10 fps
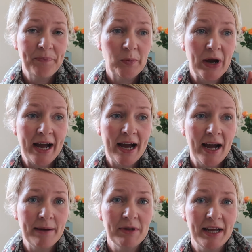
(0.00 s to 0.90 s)
where
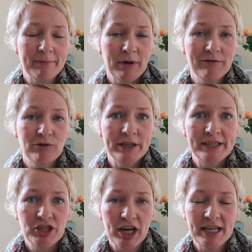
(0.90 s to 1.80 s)
I'm like my
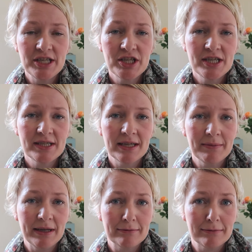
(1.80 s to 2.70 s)
voice changes and
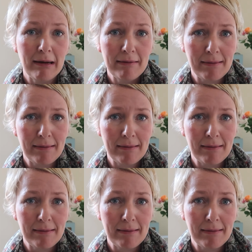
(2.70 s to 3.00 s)
I'm like Wah!